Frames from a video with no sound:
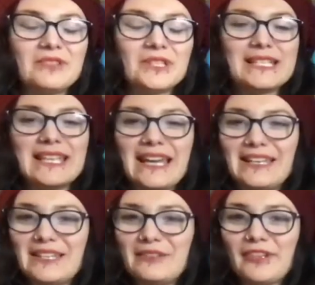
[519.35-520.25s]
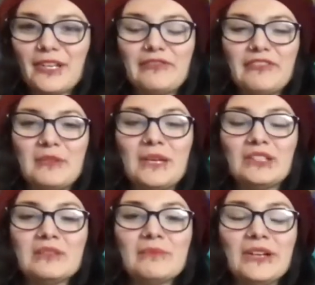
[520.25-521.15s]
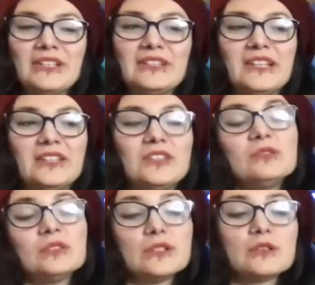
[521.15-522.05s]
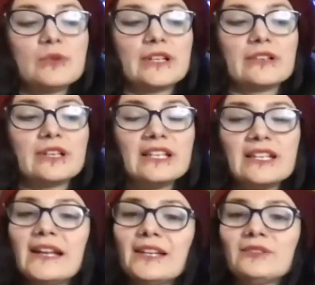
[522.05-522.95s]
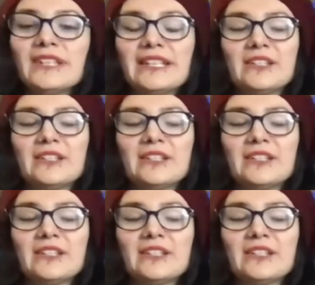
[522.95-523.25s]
very catty and very female about it. Like, you look weird. I don't like